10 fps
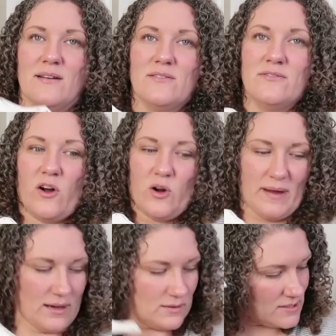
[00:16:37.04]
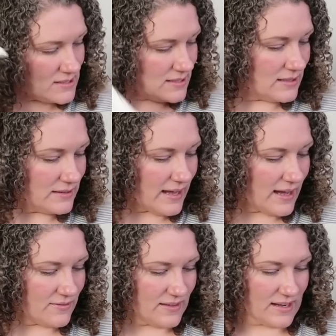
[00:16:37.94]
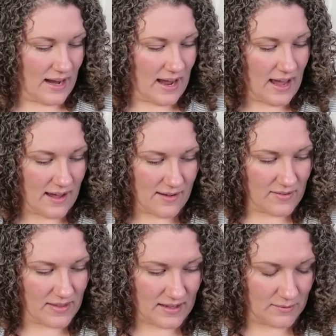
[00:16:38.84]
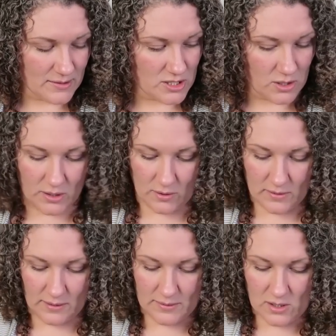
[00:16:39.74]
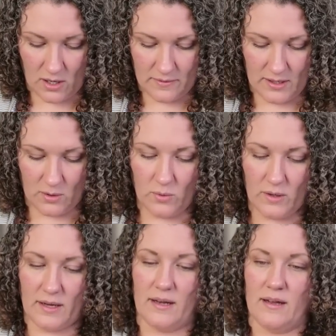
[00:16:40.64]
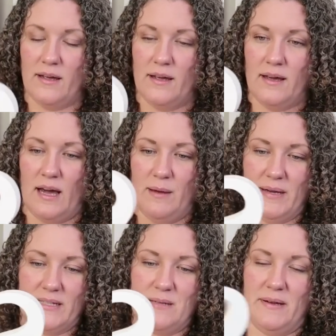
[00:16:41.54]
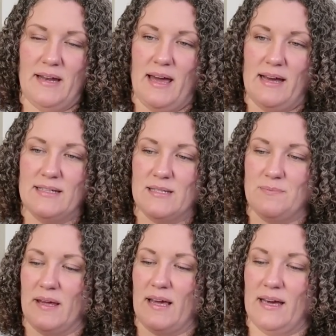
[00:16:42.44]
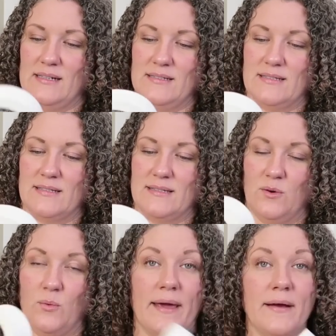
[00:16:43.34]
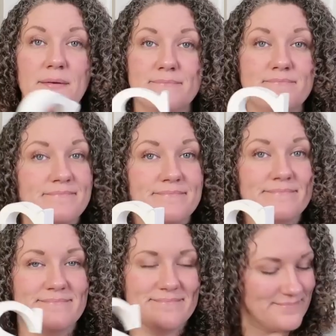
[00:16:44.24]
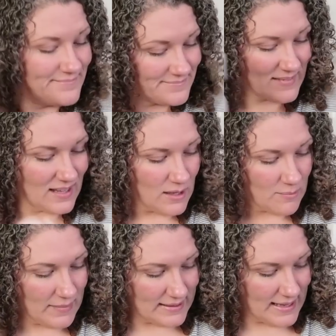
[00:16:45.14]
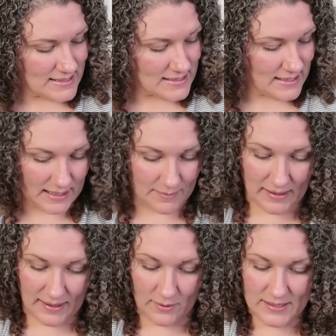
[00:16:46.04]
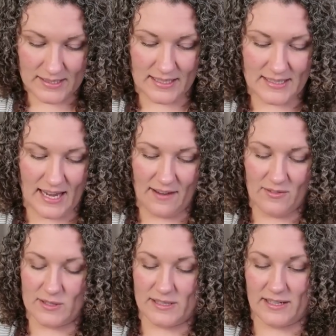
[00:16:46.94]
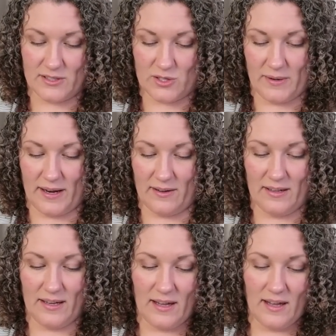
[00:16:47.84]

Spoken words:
farmhouse love that I have. I thought he was so cute that he was carved out of wood. I picked up an S because, well, my last name, I always like to have those letters around.